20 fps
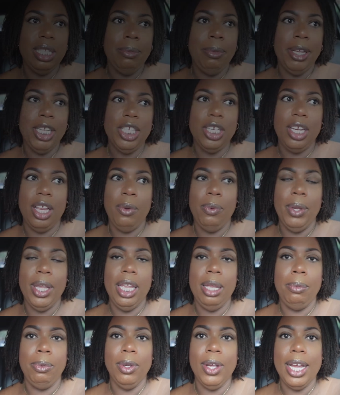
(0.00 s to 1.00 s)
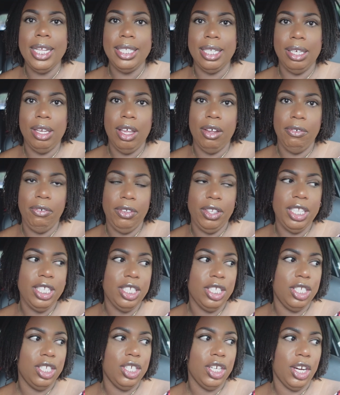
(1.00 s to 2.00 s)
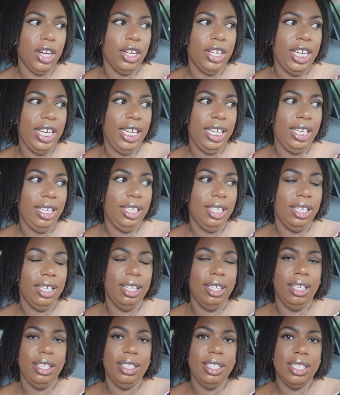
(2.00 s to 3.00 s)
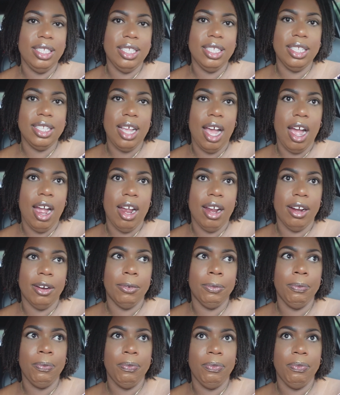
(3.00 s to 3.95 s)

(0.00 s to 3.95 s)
make sure that we keep you guys along for this journey. This is our